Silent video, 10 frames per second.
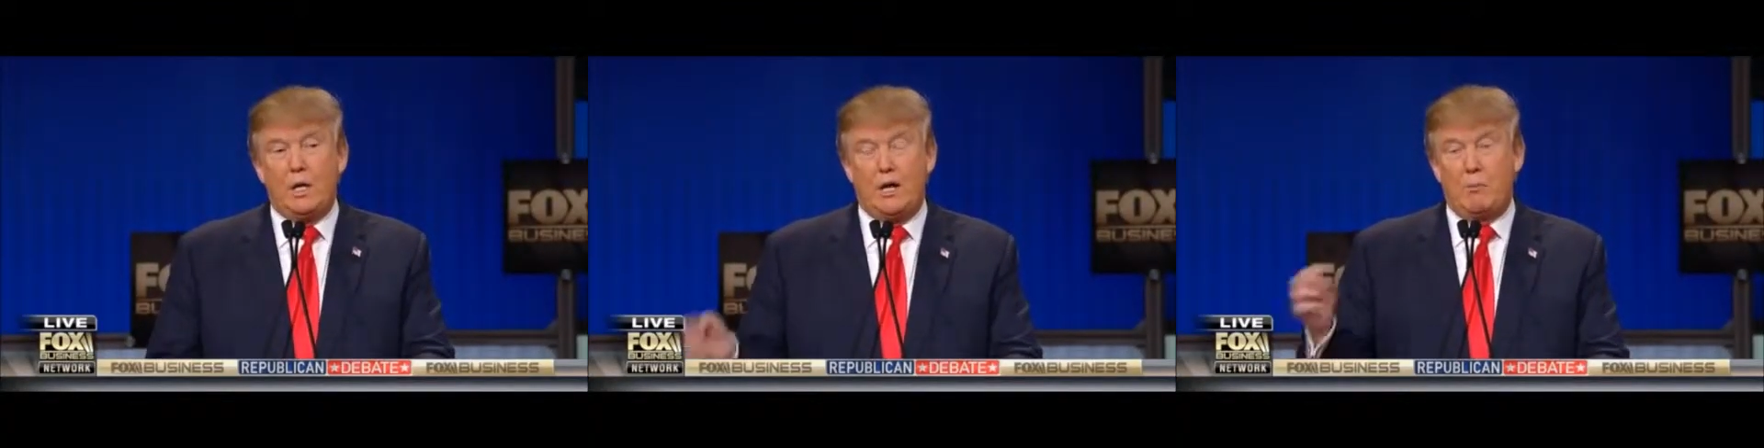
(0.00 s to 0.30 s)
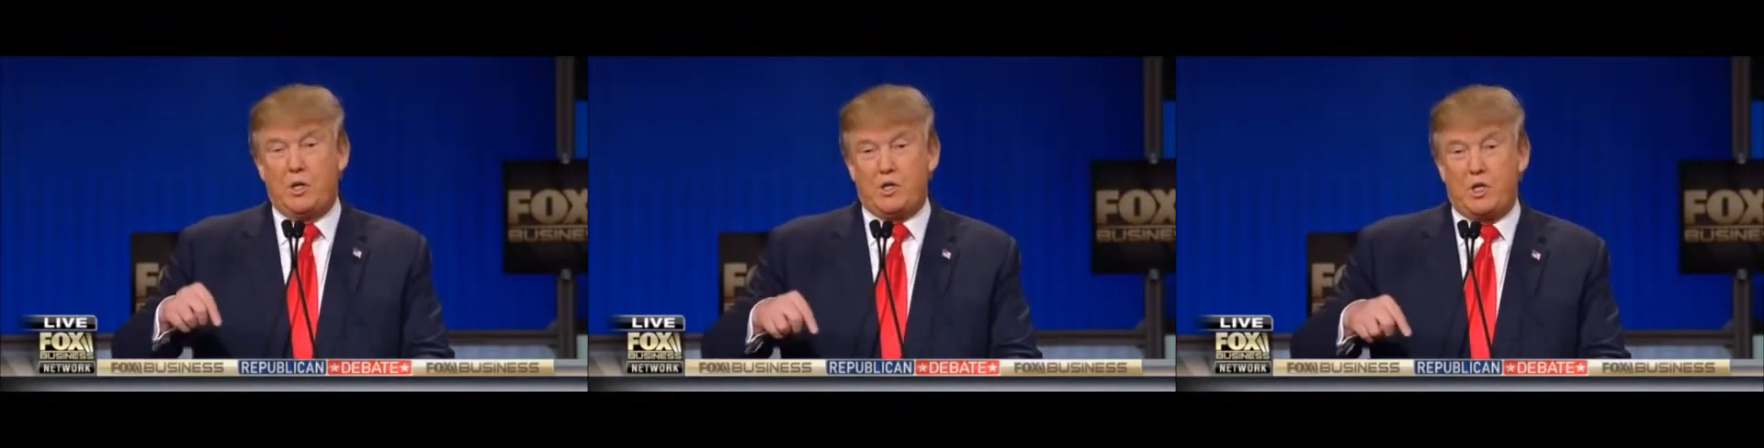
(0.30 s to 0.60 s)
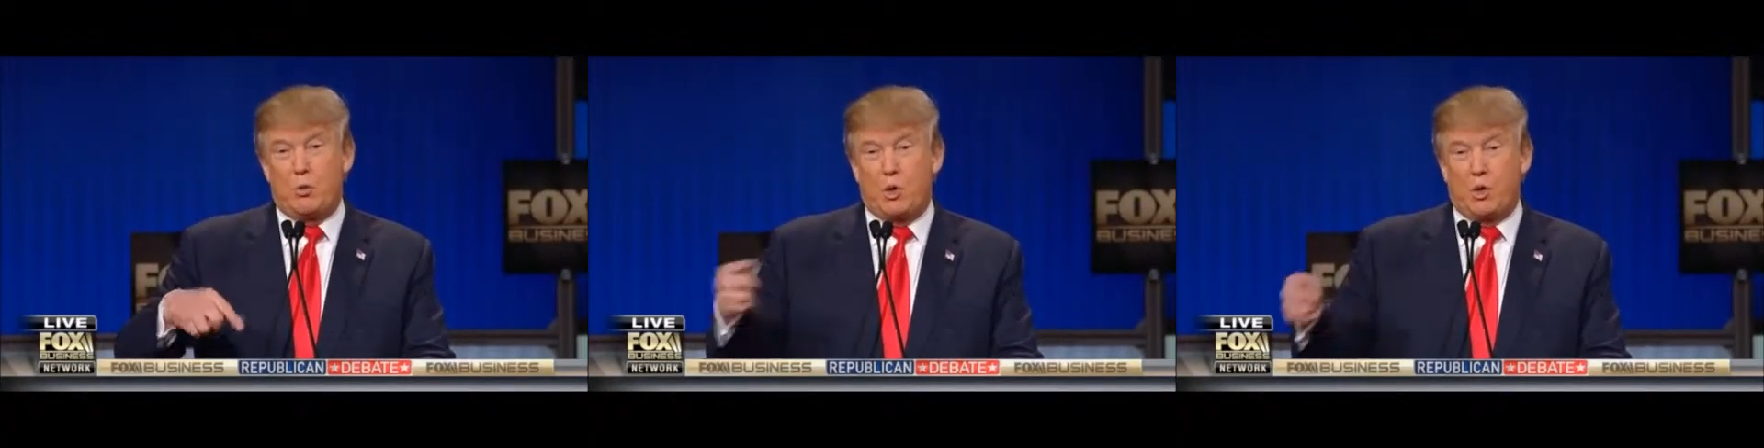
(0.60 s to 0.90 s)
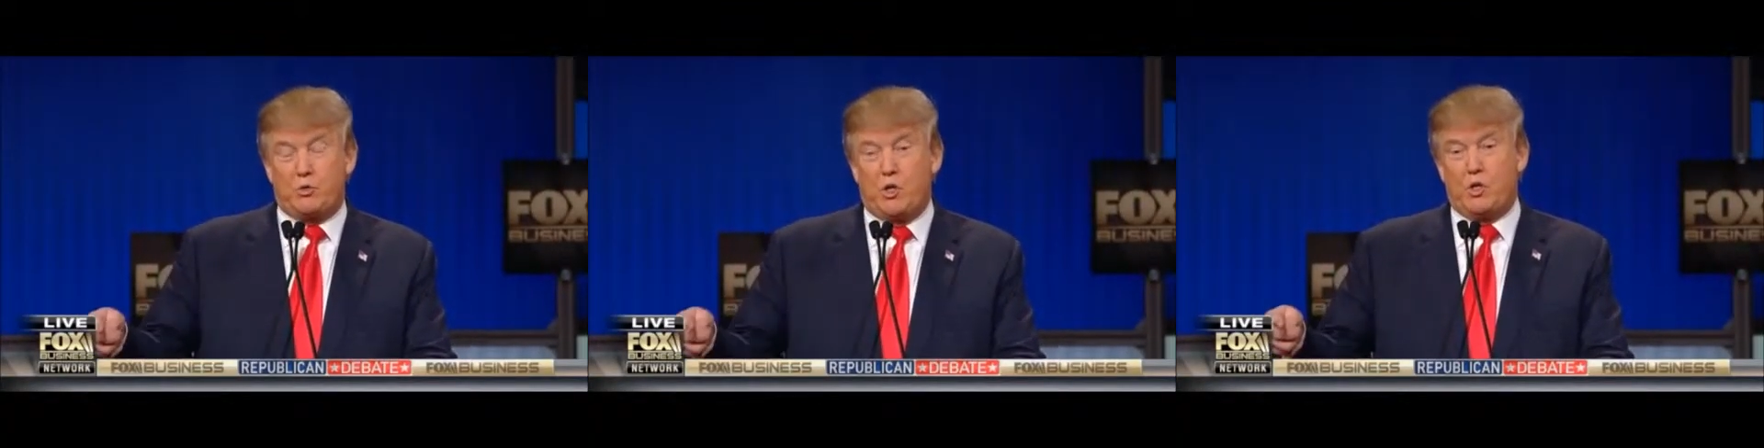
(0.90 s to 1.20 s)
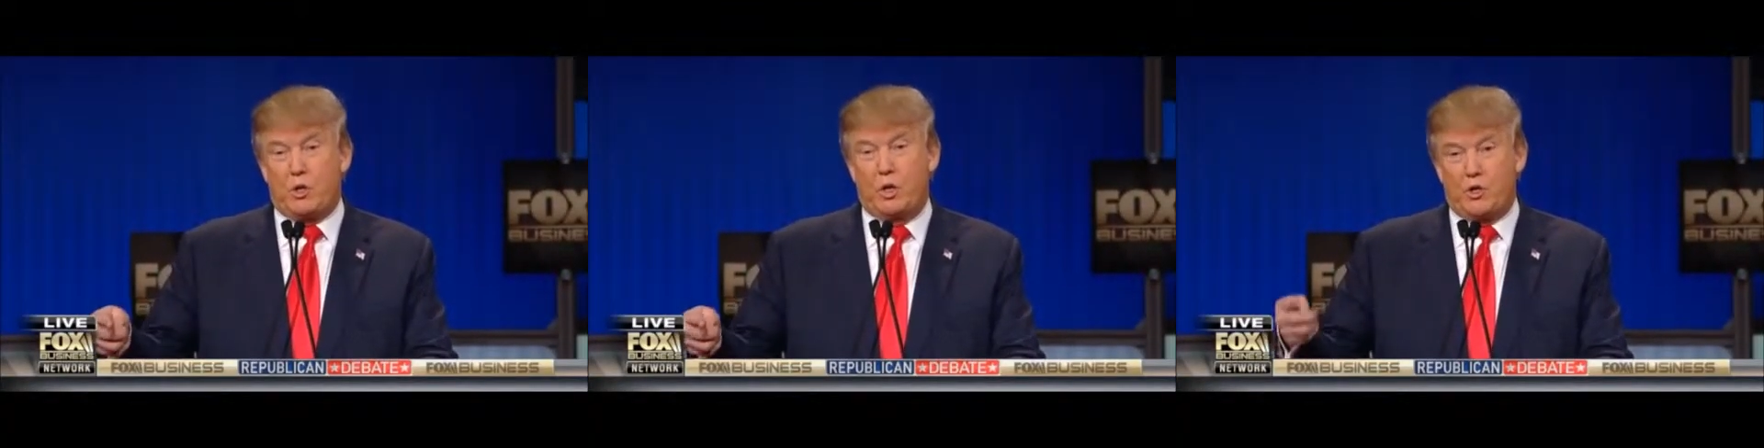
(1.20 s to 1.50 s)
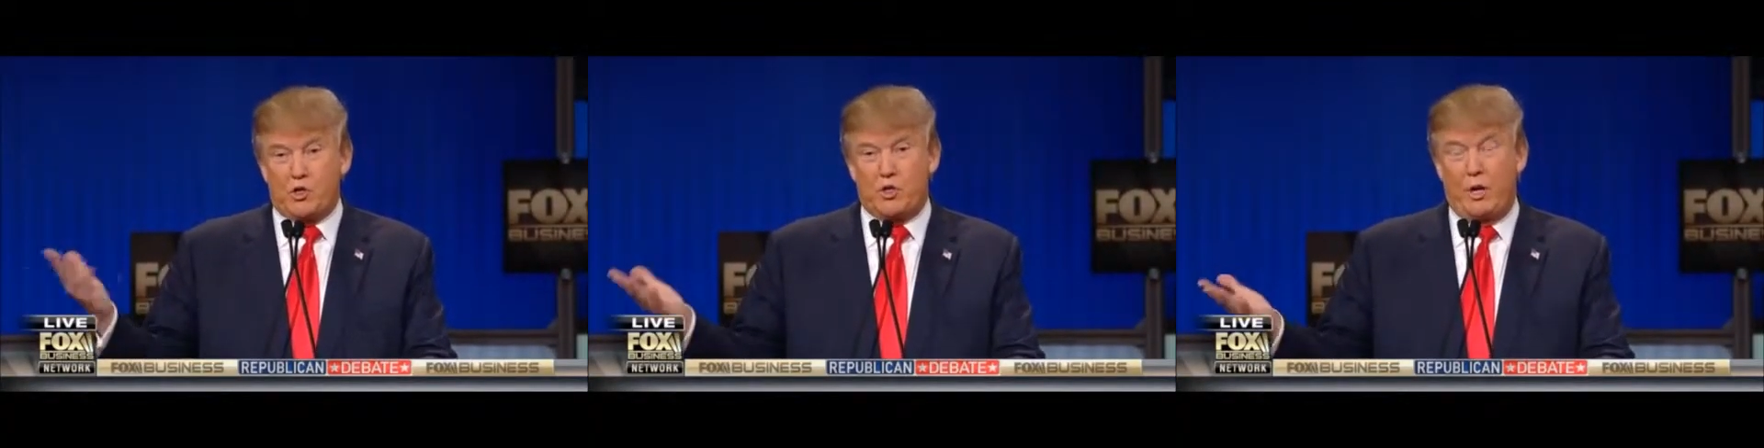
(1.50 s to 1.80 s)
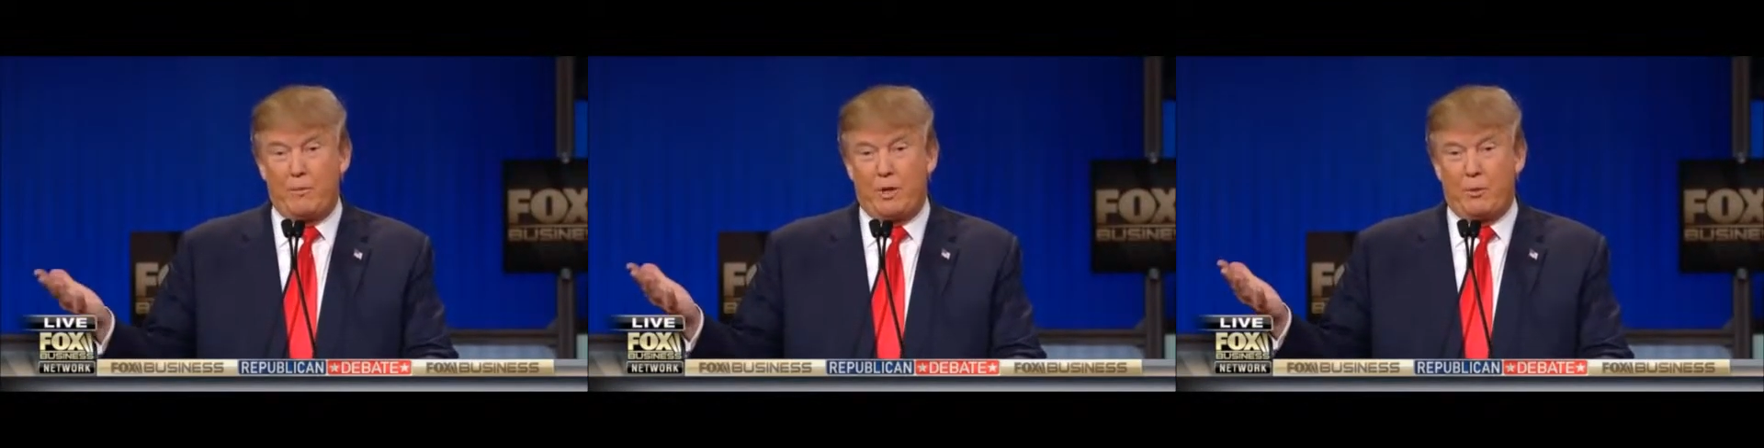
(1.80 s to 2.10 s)
NBC Wall Street Journal just
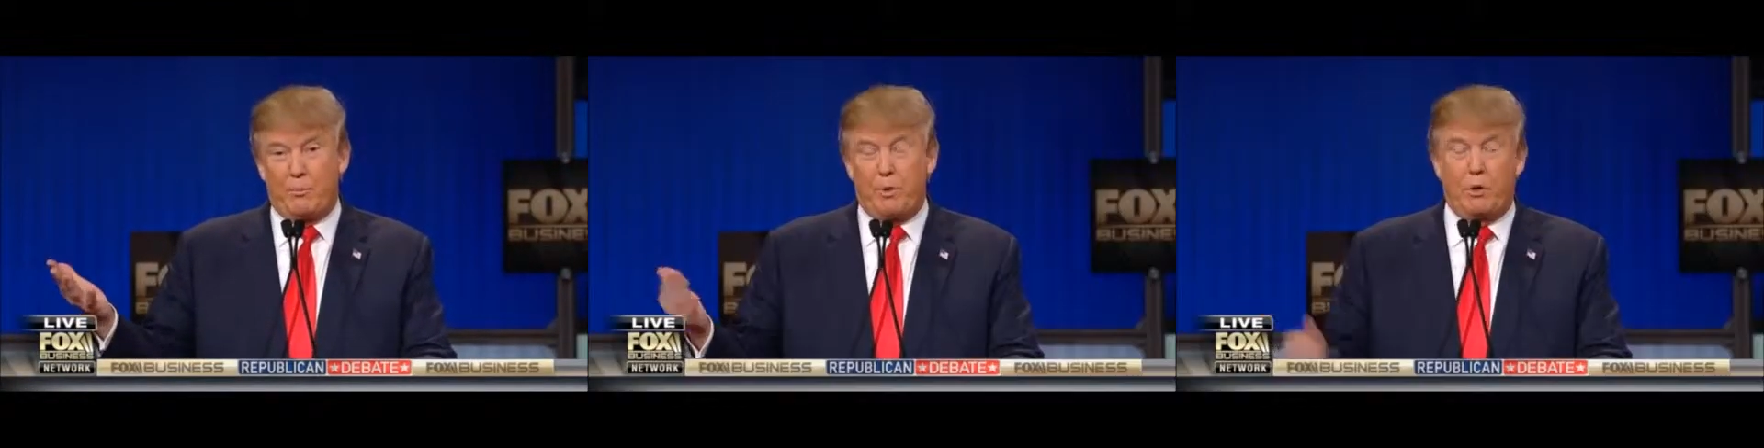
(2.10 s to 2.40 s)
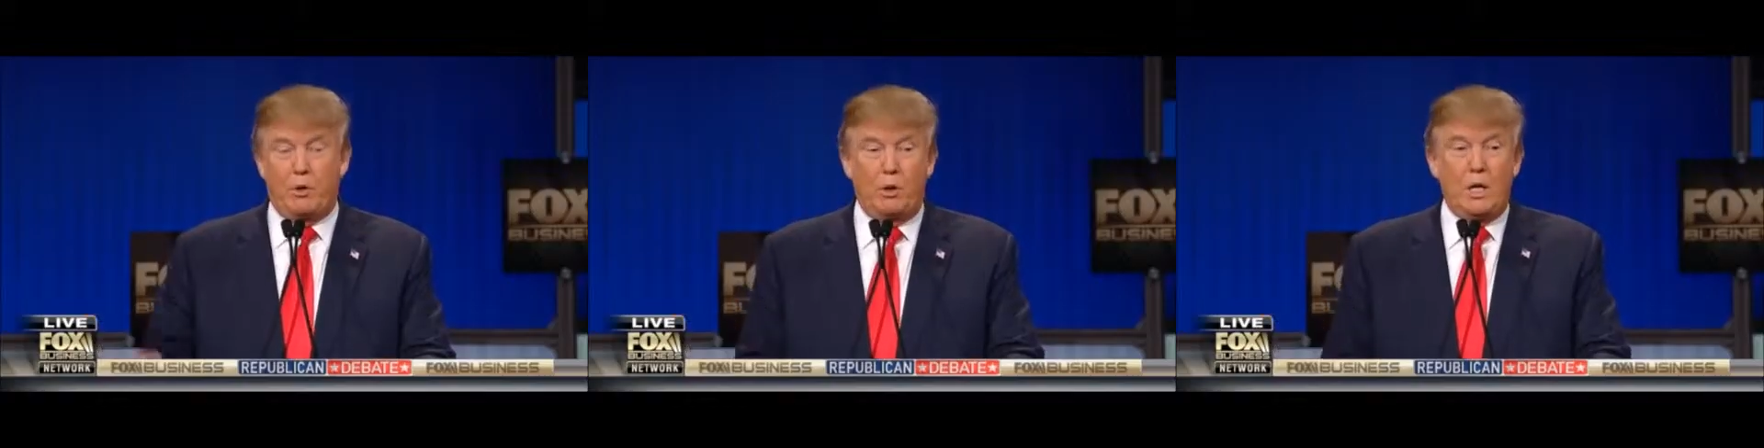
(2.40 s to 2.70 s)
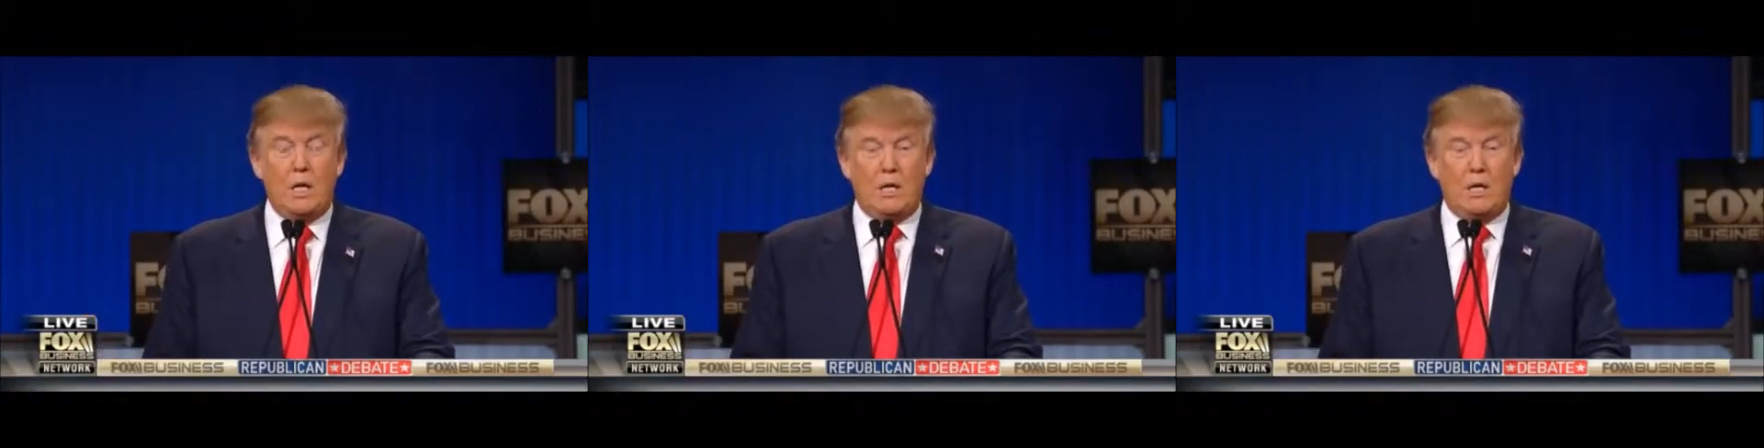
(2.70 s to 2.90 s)
came out with a poll.